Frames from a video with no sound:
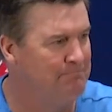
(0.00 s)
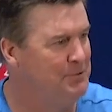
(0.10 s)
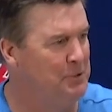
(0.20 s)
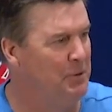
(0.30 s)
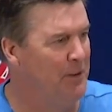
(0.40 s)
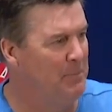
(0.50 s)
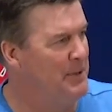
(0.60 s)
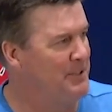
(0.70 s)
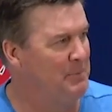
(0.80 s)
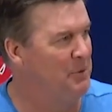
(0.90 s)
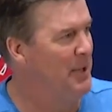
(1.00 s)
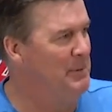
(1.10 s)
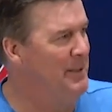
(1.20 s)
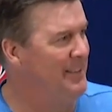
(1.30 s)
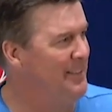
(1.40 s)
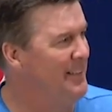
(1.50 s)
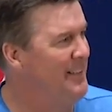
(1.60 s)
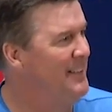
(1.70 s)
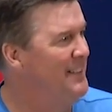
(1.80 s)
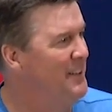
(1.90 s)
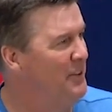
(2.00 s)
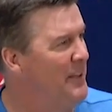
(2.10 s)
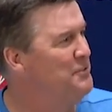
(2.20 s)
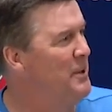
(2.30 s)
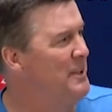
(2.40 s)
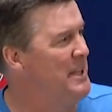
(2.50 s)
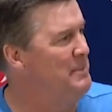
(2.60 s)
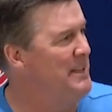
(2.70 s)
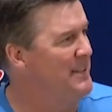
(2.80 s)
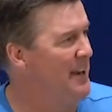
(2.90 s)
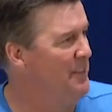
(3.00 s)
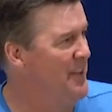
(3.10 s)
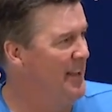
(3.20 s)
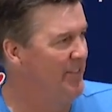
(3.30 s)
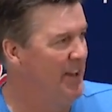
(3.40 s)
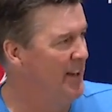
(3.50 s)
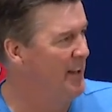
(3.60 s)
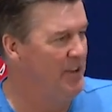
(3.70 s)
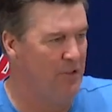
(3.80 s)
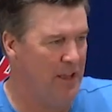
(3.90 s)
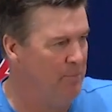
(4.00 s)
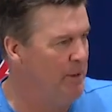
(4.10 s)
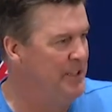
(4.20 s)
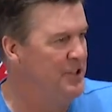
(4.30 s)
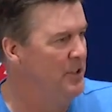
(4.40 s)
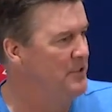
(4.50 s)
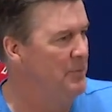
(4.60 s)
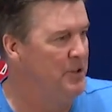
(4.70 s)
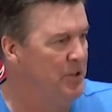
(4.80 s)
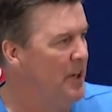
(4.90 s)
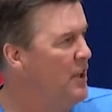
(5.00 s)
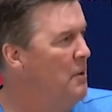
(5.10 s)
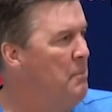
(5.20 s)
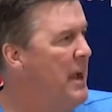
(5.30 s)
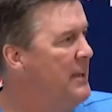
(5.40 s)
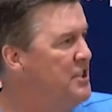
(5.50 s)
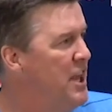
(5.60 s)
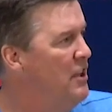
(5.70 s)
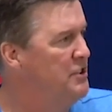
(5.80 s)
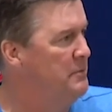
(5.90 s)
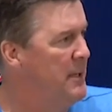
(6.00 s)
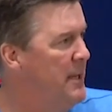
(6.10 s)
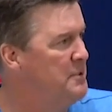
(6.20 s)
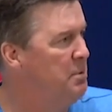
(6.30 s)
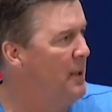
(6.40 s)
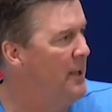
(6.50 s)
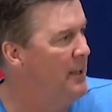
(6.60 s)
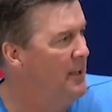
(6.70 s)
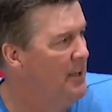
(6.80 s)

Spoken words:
Shoot, if I miss, I'm going to keep hitting. You know, that's the way a DB's got to think. I've got to, you know, they beat you on something, you got to come back and challenge them the next play.